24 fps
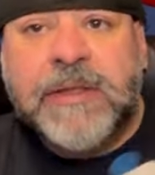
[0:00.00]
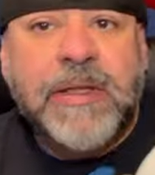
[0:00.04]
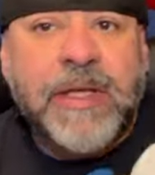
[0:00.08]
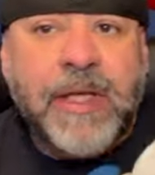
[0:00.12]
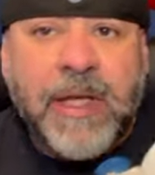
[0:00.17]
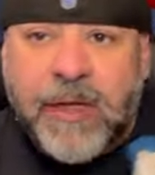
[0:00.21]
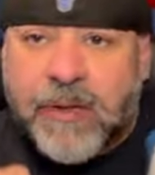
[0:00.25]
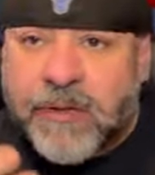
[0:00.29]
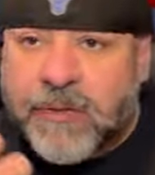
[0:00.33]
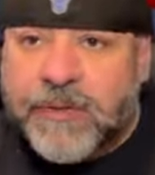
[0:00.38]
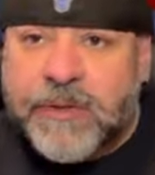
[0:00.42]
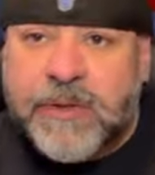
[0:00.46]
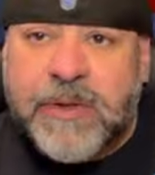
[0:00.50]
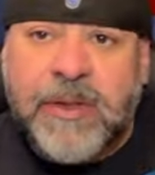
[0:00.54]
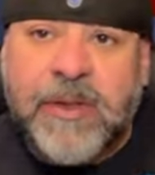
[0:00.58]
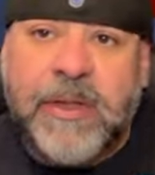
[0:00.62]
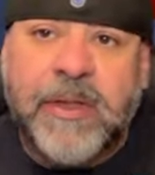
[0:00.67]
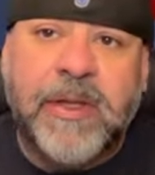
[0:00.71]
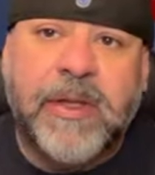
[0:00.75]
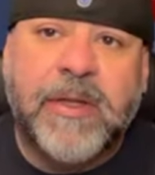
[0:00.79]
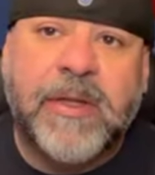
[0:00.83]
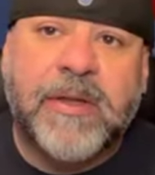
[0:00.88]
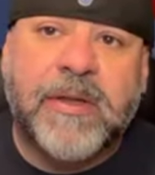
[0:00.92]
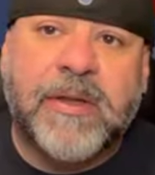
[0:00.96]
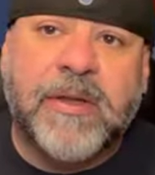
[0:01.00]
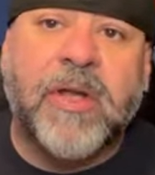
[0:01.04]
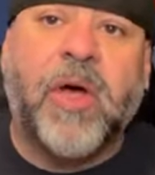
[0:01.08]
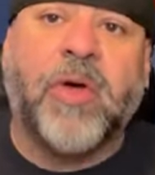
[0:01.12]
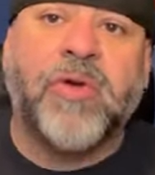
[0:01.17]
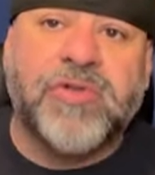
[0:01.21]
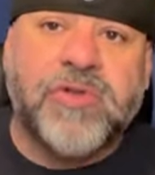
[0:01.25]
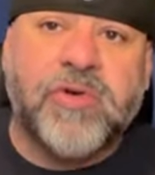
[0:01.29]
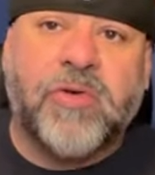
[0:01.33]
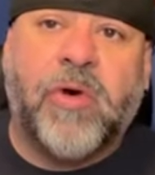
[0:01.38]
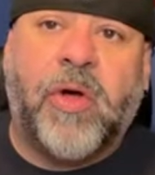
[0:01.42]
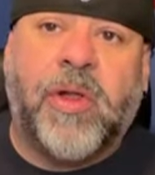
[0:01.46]

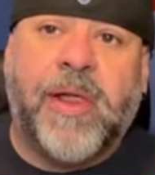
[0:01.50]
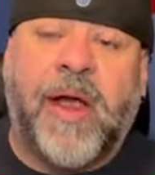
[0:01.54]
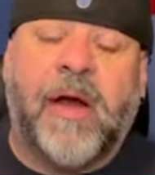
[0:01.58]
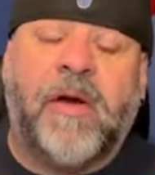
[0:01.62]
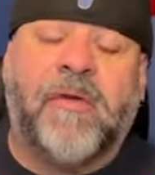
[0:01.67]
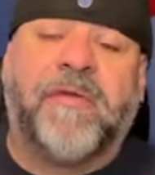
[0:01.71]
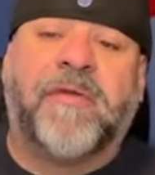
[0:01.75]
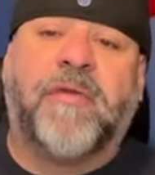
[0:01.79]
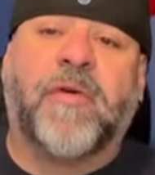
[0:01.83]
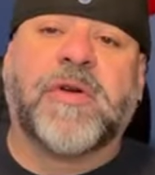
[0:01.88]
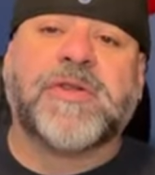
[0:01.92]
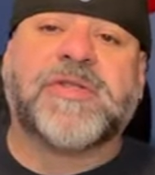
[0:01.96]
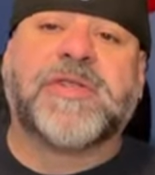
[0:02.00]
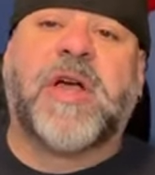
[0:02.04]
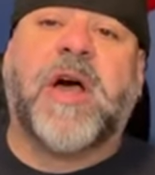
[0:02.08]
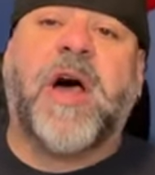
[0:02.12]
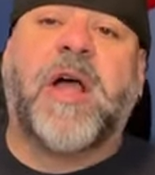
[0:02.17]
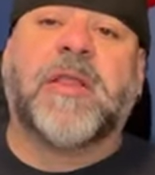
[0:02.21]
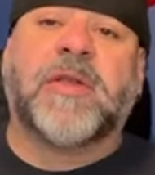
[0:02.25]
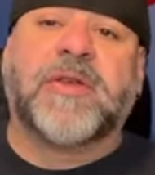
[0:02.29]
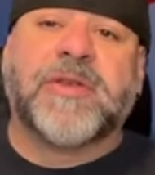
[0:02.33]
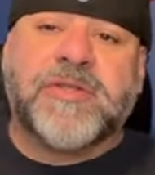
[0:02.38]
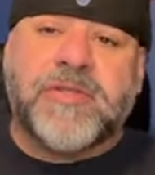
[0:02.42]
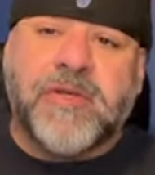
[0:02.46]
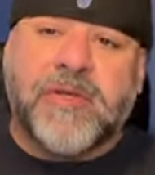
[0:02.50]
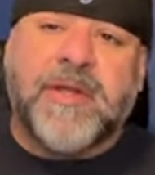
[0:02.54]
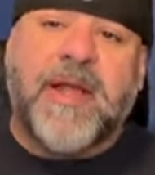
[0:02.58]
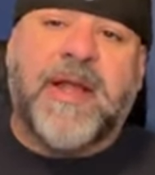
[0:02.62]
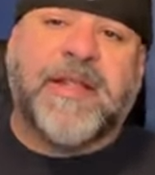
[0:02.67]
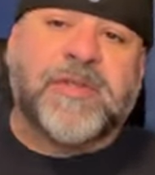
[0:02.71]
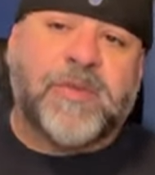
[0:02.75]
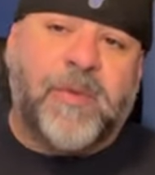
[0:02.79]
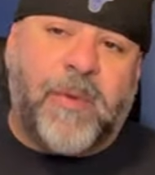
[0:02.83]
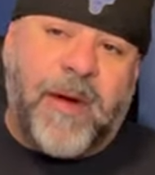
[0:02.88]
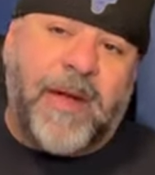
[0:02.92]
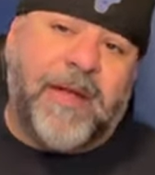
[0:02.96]
Those are all Air Force colors, so
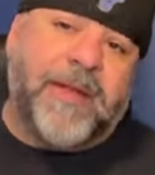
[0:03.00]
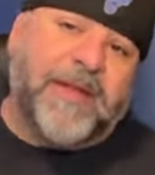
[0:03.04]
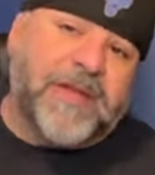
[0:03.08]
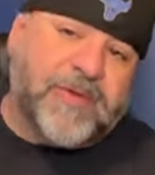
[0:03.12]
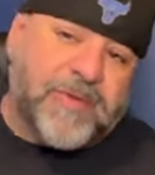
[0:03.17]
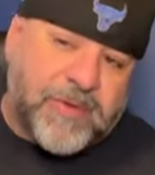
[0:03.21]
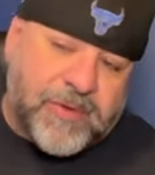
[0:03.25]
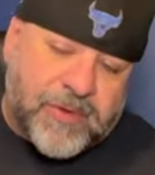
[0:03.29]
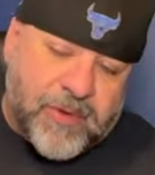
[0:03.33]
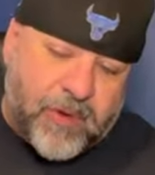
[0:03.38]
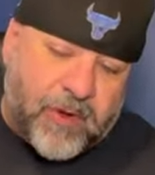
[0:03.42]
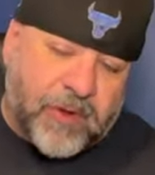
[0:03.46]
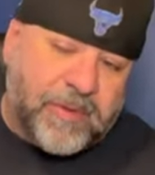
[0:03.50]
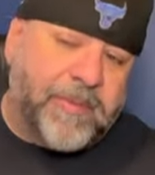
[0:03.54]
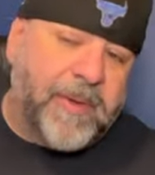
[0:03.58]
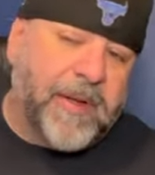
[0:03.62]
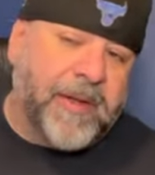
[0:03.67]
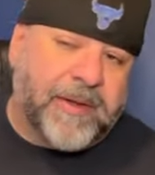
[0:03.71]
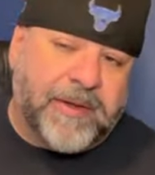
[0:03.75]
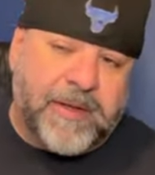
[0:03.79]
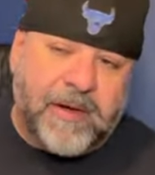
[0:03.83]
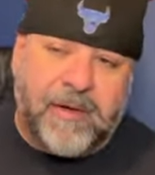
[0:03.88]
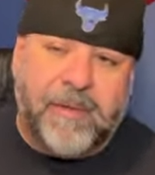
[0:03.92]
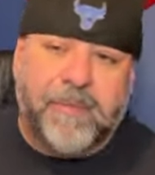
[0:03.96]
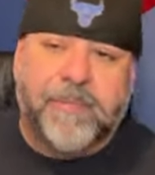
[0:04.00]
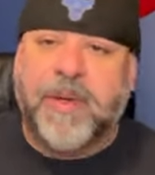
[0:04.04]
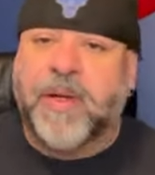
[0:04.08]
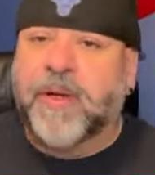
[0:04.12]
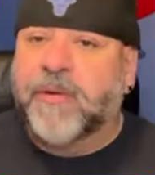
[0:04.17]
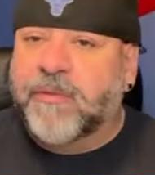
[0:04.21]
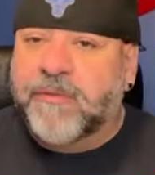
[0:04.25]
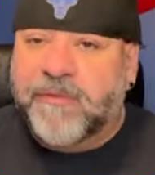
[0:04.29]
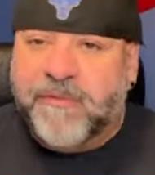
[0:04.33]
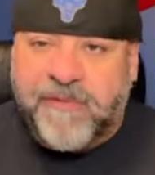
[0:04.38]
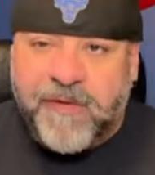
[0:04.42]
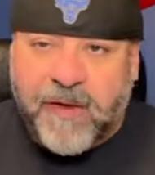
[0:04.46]
that's why this was called Military
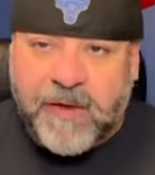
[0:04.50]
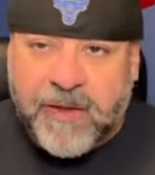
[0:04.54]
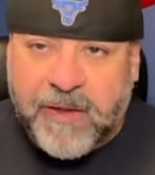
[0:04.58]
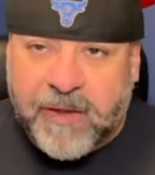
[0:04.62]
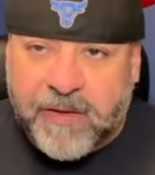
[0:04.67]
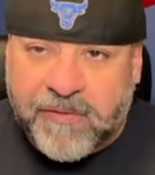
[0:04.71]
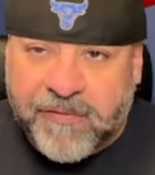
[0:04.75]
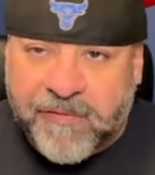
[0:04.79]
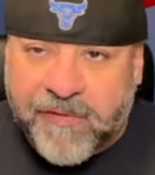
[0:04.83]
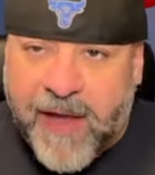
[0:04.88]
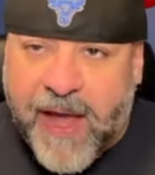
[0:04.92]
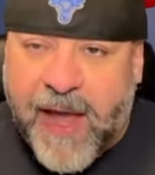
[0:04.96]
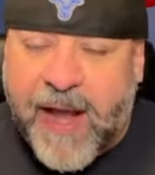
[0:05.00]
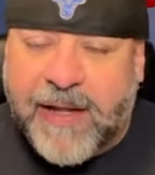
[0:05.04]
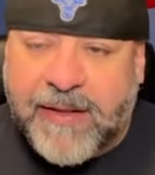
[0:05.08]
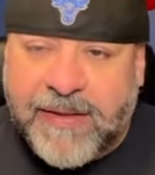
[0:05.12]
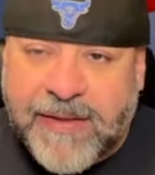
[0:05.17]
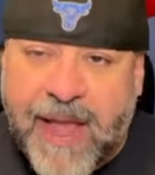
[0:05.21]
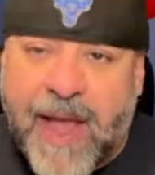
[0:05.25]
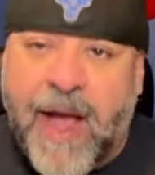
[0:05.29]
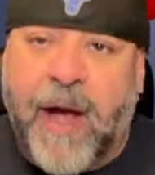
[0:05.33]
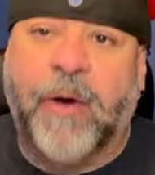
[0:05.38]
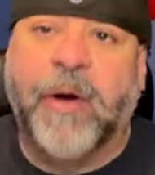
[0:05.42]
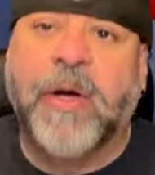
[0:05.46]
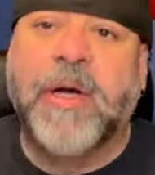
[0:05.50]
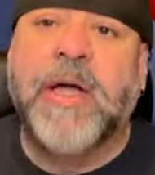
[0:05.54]
Blue. Fun little fact. Now,